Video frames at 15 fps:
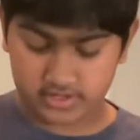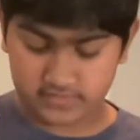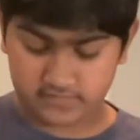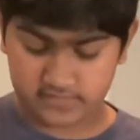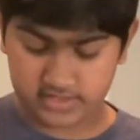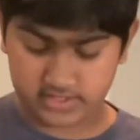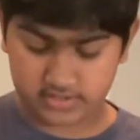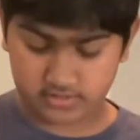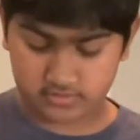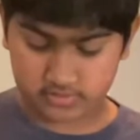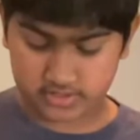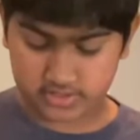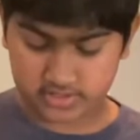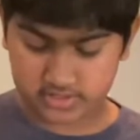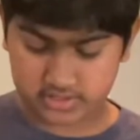vinegar
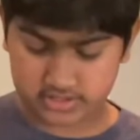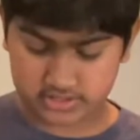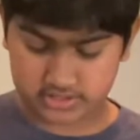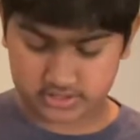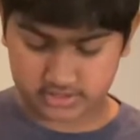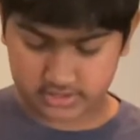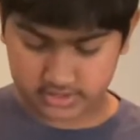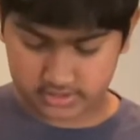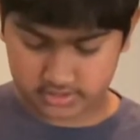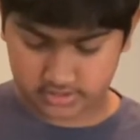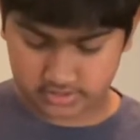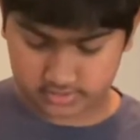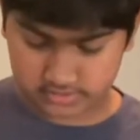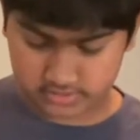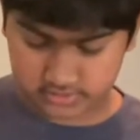water just so that it
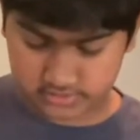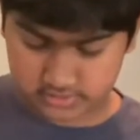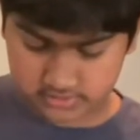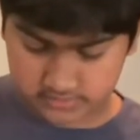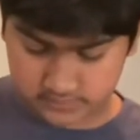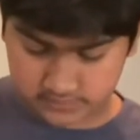curdles.